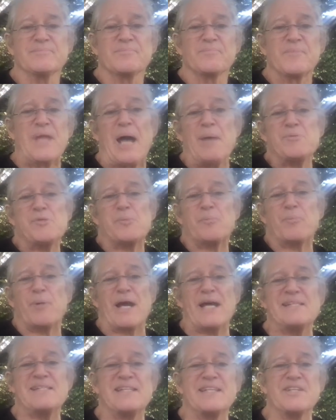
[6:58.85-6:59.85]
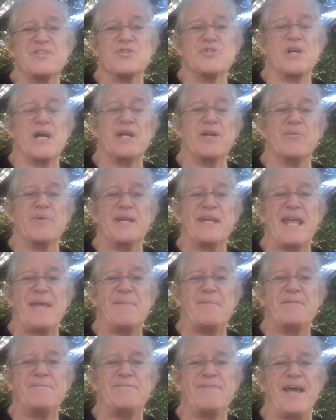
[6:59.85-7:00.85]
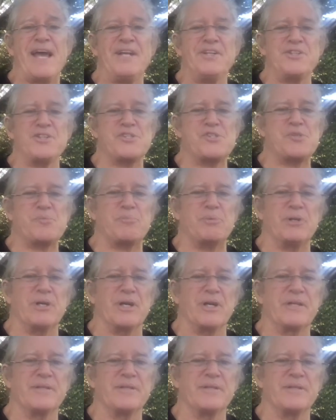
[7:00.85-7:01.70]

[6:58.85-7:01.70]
I'm surprised he didn't try to rename it Fascist Book.